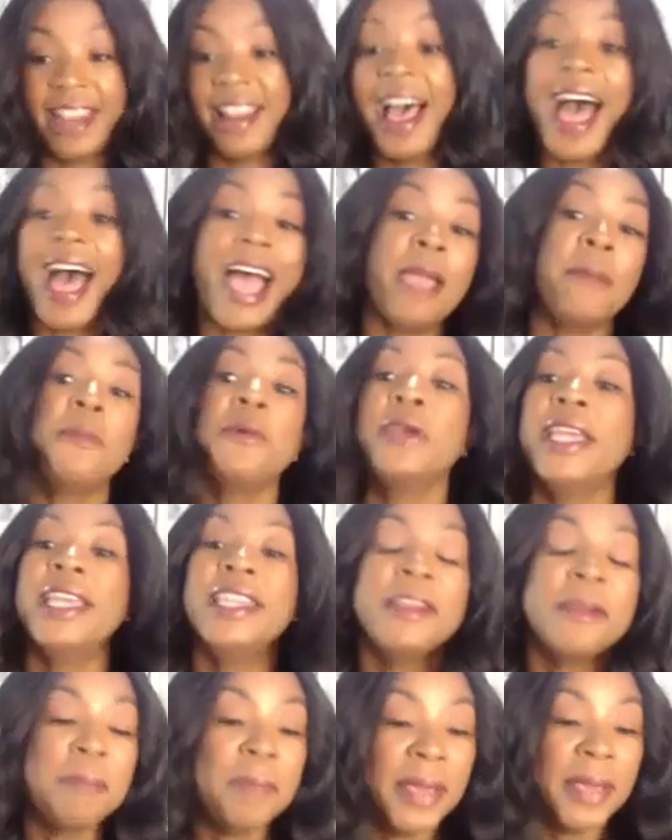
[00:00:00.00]
That hyper
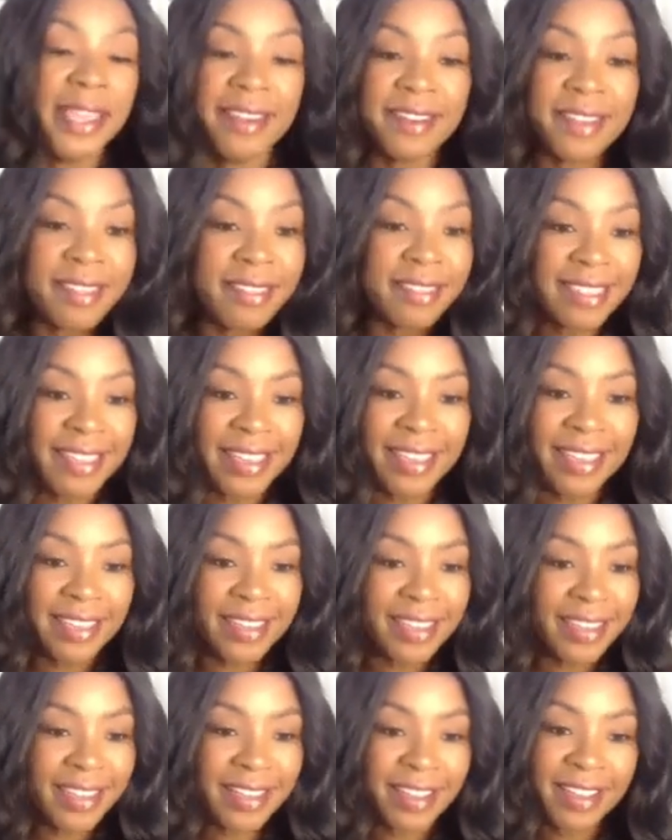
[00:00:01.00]
independent
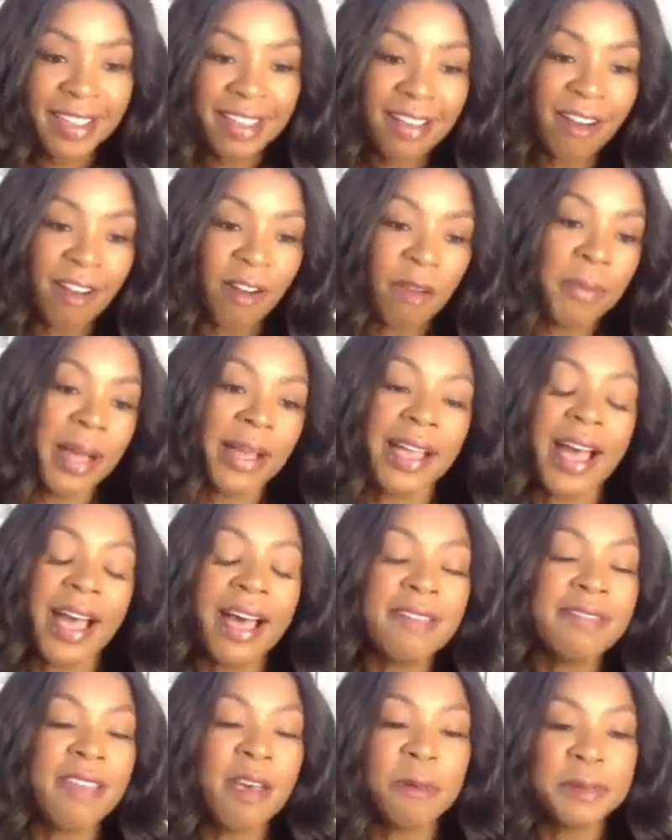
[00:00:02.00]
thing. Oh my
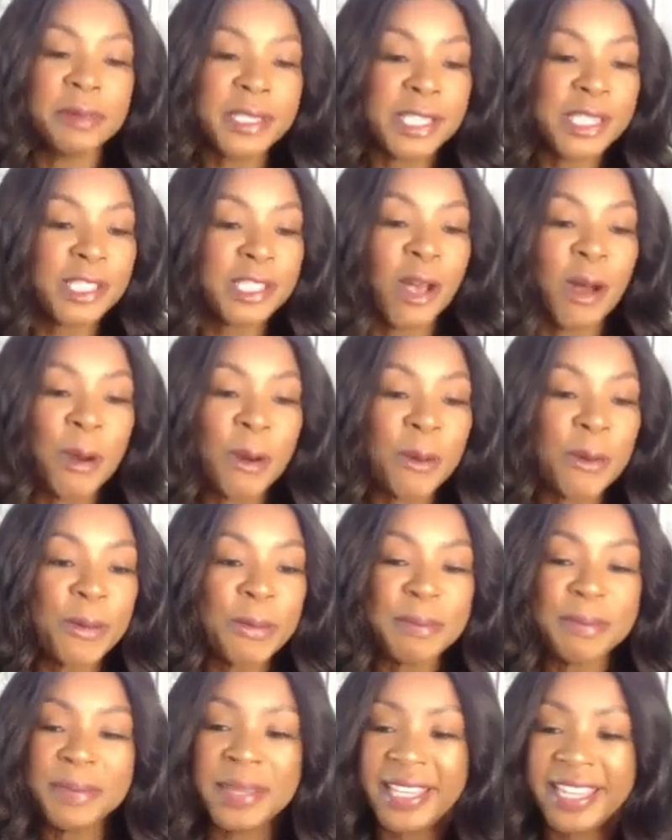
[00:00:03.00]
God, that was
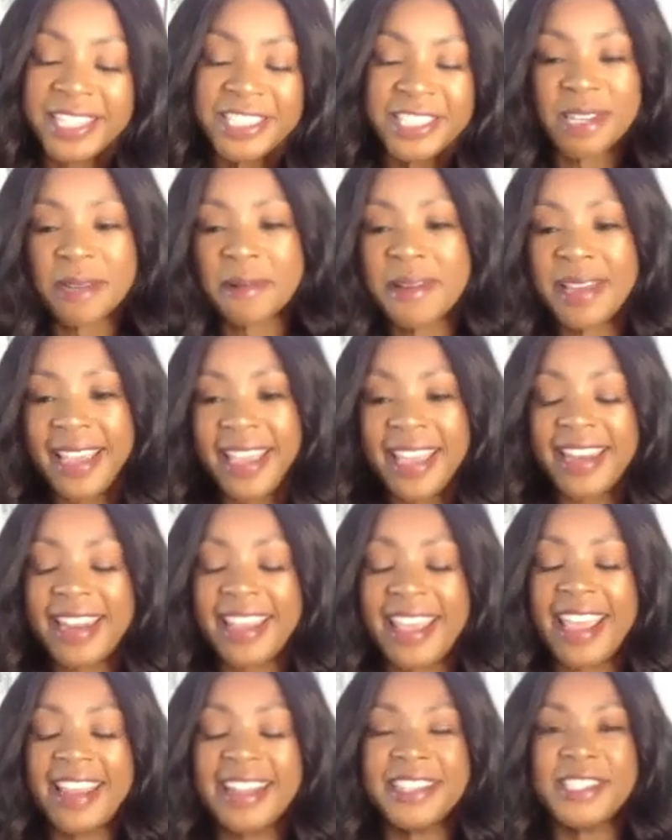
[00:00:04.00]
so me,
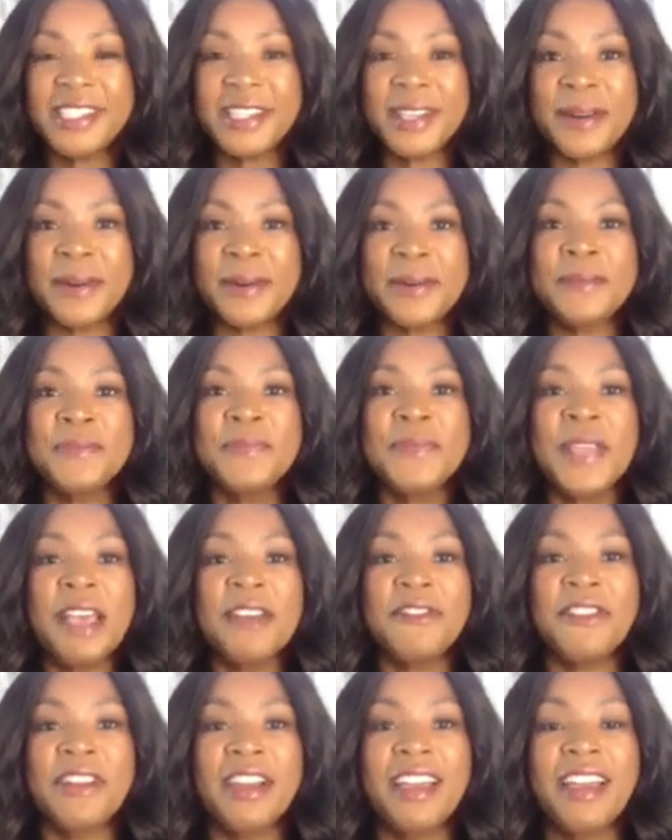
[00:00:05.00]
Joanne. And so,
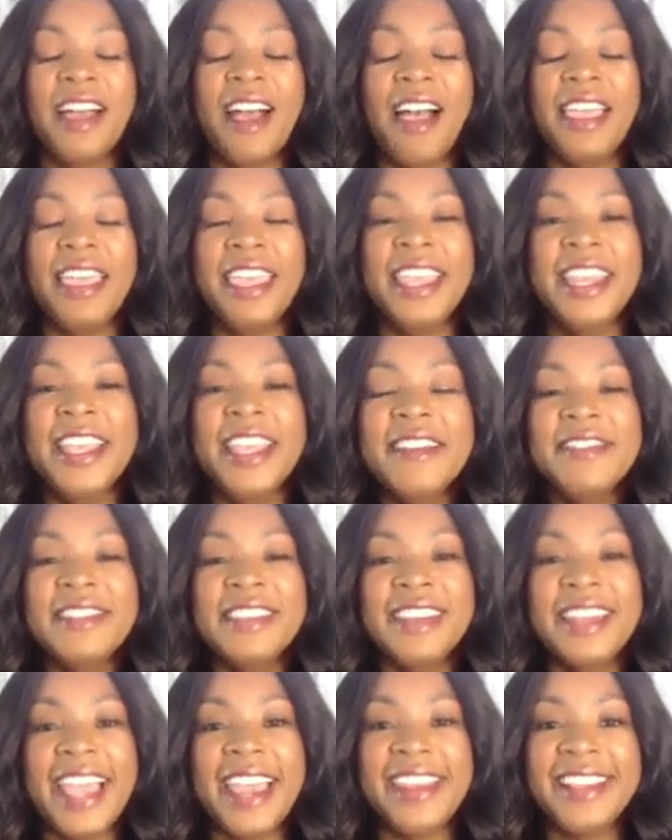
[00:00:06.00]
for any
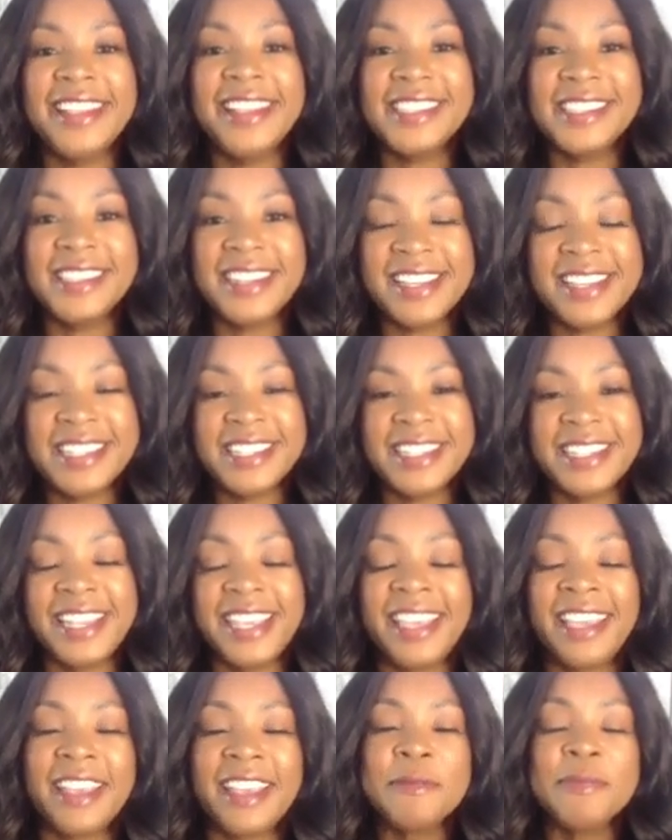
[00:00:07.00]
of the ladies
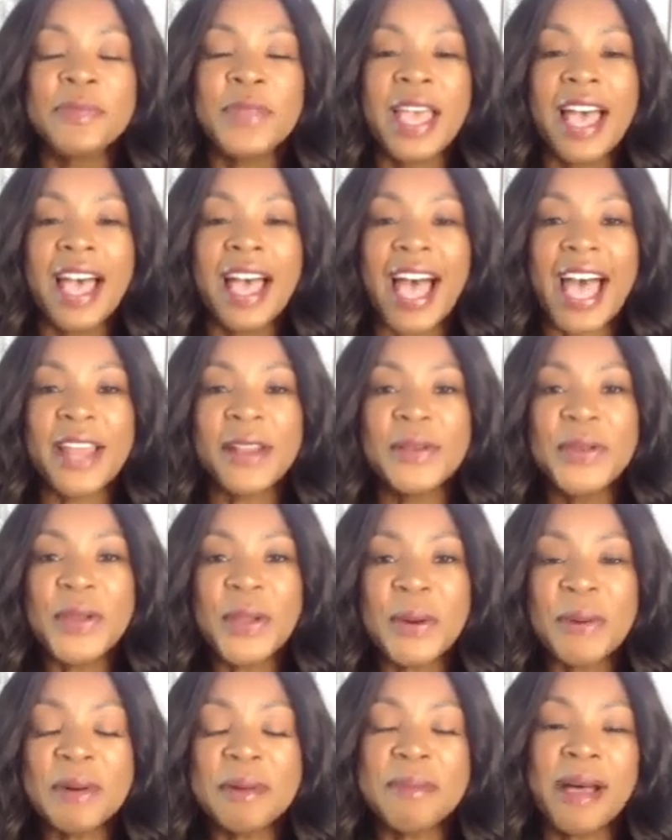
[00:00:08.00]
listening, I
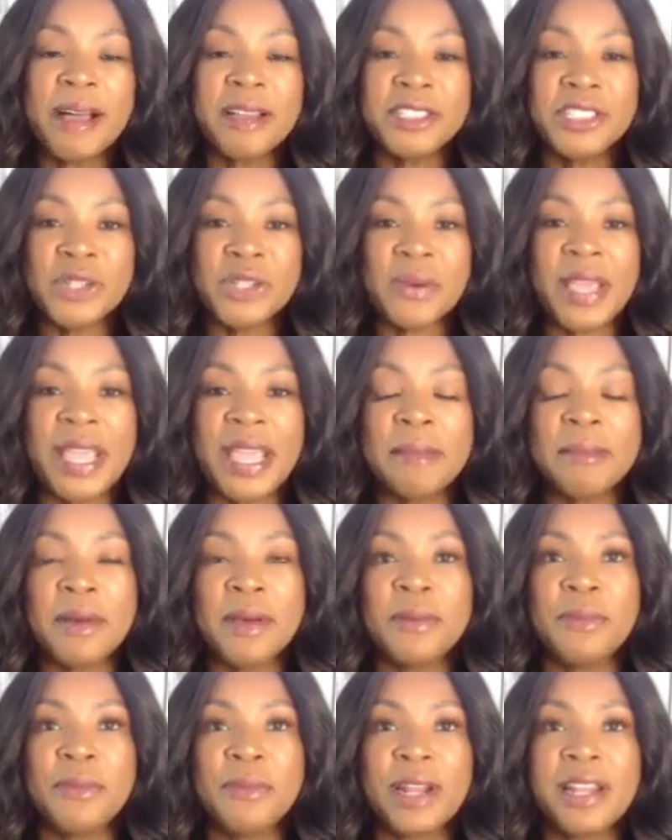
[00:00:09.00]
don't know about Joanne,
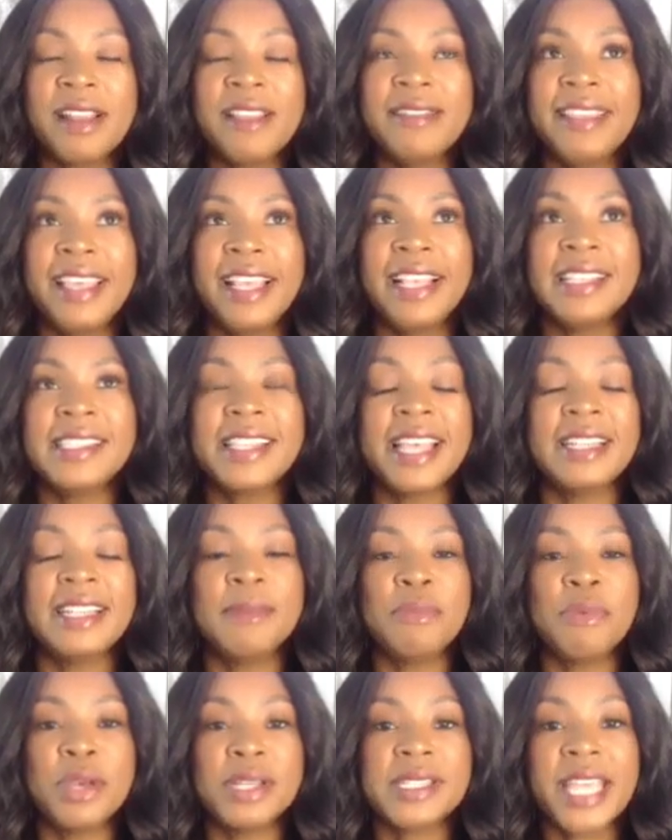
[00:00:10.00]
but one of the things
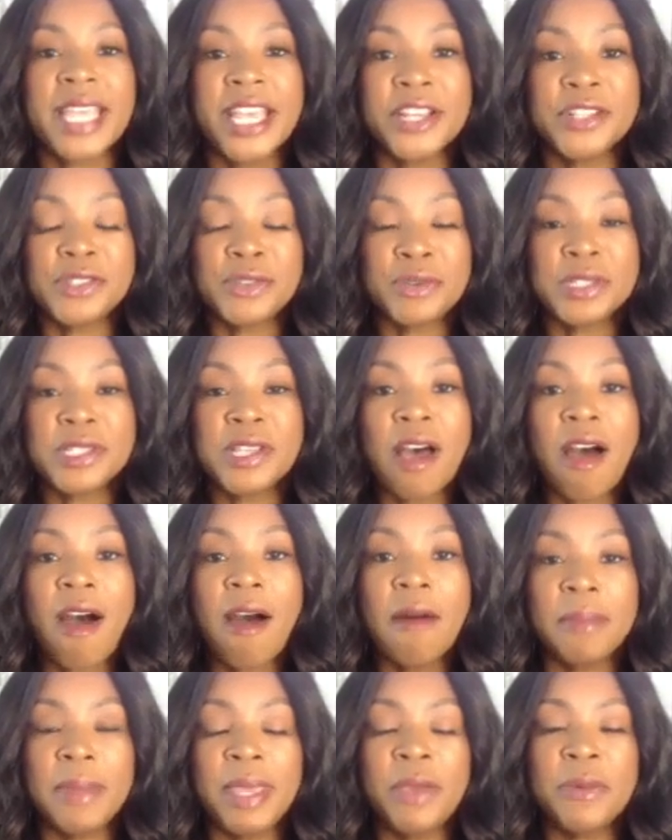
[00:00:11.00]
that breast cancer
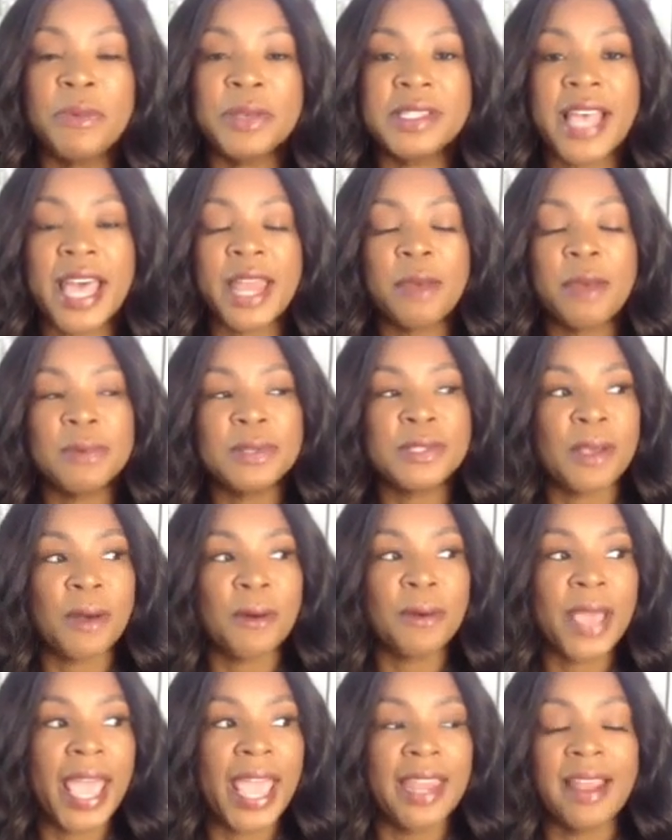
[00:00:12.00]
taught me was that it was
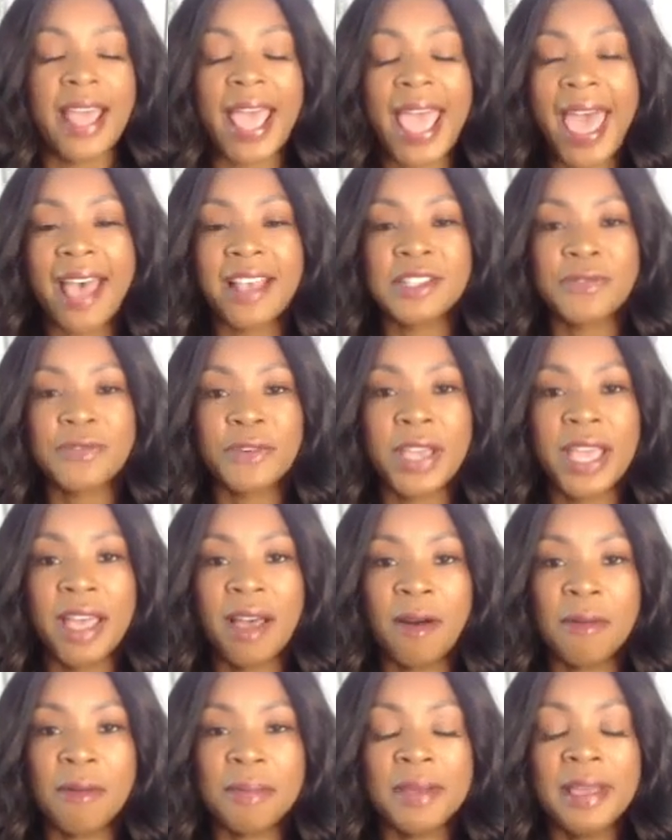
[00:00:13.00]
okay to ask for
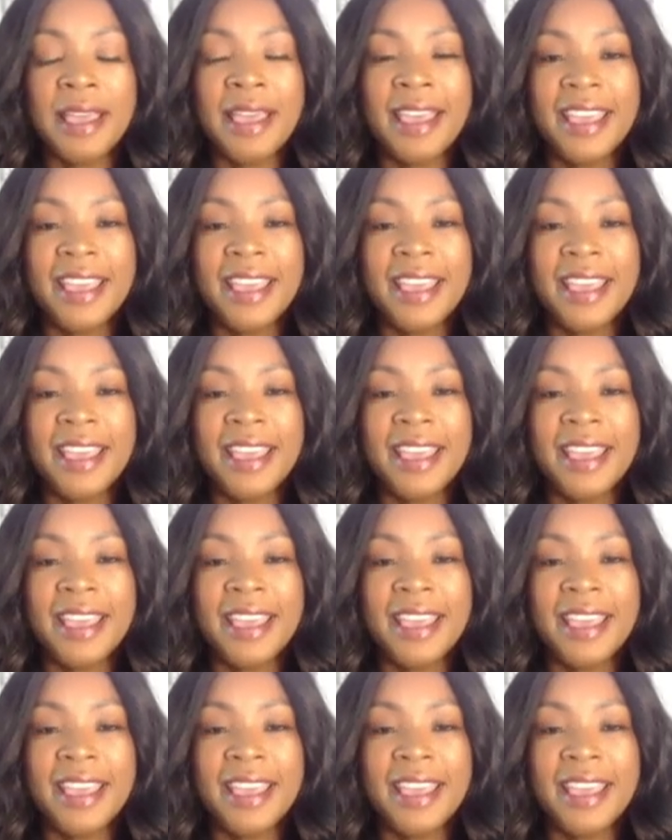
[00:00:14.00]
help.